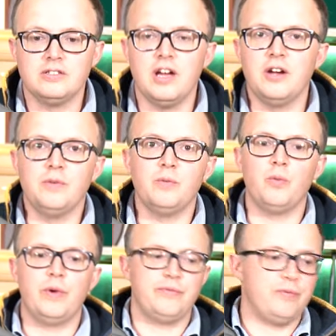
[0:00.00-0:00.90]
So
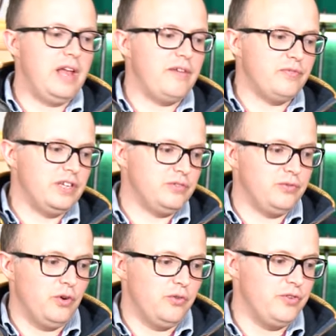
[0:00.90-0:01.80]
we've left this
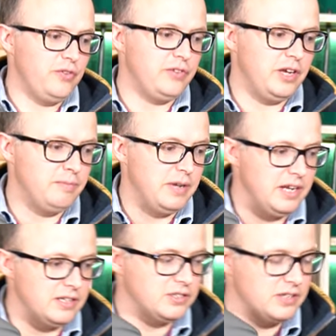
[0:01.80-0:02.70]
for 15
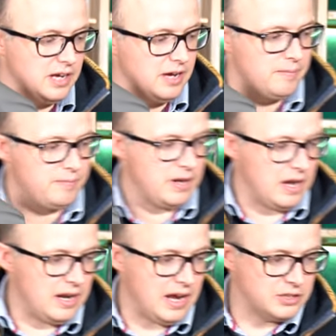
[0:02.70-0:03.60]
minutes um,
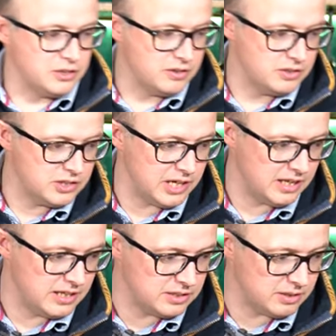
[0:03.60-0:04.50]
and as you can see
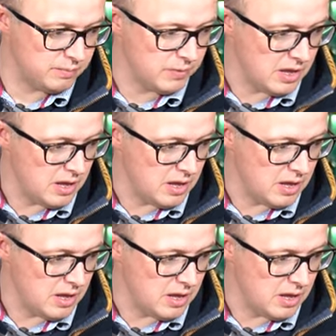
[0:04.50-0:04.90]
there's some